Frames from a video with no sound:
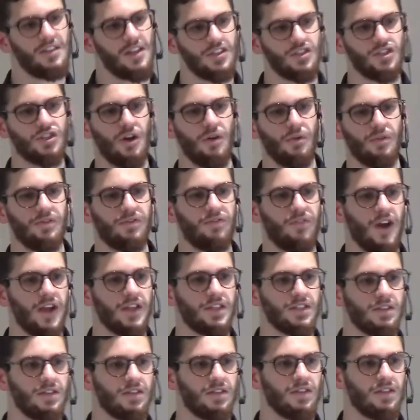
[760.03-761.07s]
let's go and fight.
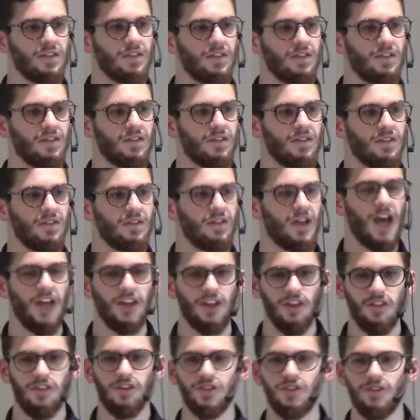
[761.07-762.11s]

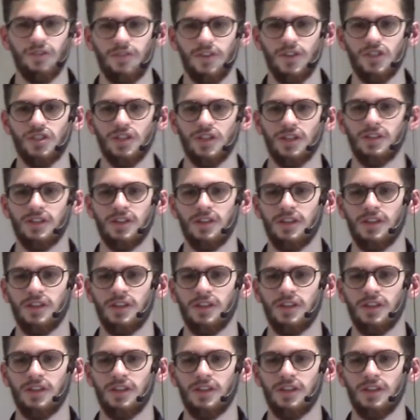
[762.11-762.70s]
Another division.